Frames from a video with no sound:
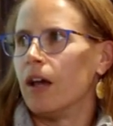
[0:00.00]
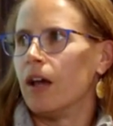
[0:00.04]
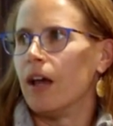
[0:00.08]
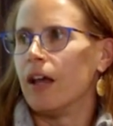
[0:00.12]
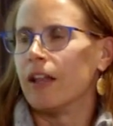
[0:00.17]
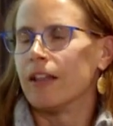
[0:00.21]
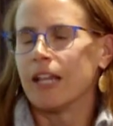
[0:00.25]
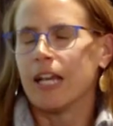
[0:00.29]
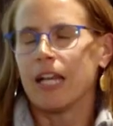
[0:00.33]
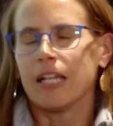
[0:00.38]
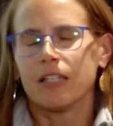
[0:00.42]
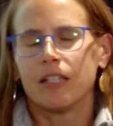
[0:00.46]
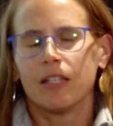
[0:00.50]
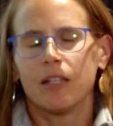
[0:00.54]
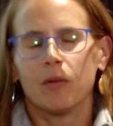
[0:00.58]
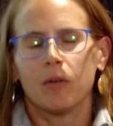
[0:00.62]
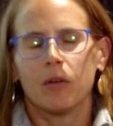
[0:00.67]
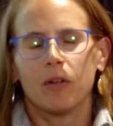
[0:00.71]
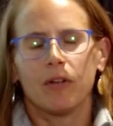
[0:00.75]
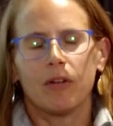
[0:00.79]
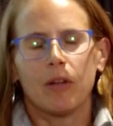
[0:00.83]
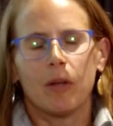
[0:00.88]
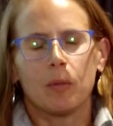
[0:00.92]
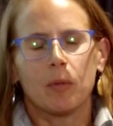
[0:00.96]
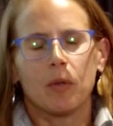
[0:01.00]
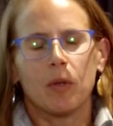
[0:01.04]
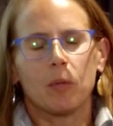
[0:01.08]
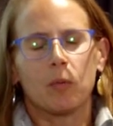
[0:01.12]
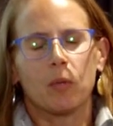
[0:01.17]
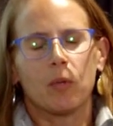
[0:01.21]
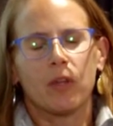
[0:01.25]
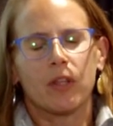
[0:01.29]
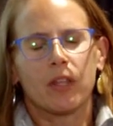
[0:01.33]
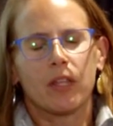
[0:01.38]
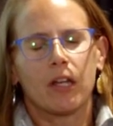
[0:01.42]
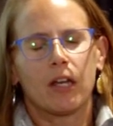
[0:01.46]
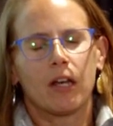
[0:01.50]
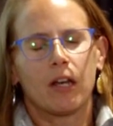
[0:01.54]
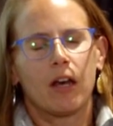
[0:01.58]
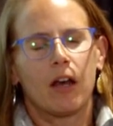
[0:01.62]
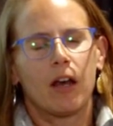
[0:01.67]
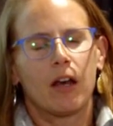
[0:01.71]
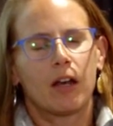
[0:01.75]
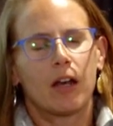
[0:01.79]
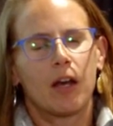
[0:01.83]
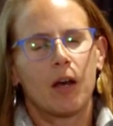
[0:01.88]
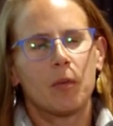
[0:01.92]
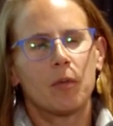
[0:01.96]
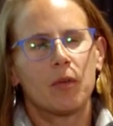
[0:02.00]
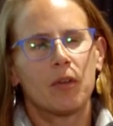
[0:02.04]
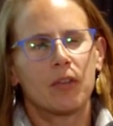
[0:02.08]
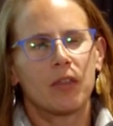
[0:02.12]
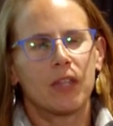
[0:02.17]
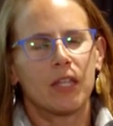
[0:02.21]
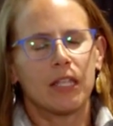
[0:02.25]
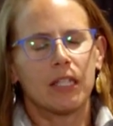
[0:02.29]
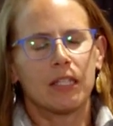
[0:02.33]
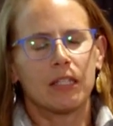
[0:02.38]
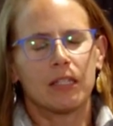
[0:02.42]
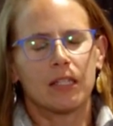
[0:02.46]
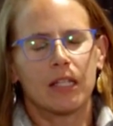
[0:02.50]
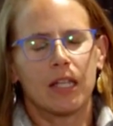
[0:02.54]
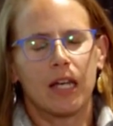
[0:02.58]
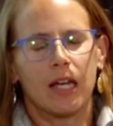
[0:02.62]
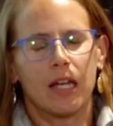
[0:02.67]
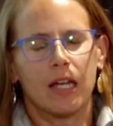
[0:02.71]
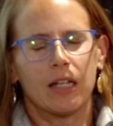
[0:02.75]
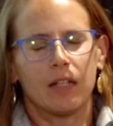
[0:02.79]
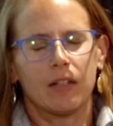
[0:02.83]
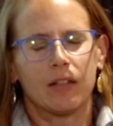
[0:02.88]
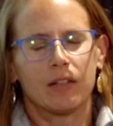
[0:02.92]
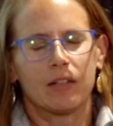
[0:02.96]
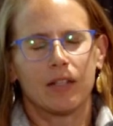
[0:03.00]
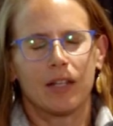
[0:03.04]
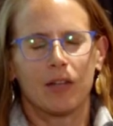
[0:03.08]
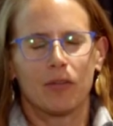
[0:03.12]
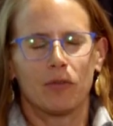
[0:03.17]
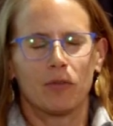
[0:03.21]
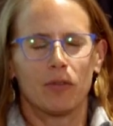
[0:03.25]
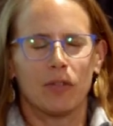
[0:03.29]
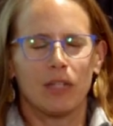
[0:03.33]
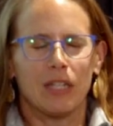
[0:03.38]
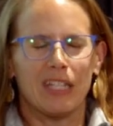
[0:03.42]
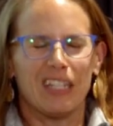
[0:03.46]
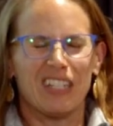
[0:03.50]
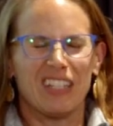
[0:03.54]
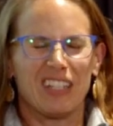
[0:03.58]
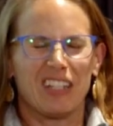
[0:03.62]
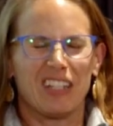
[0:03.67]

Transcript: And lastly, I want to wrap up with a couple of things that really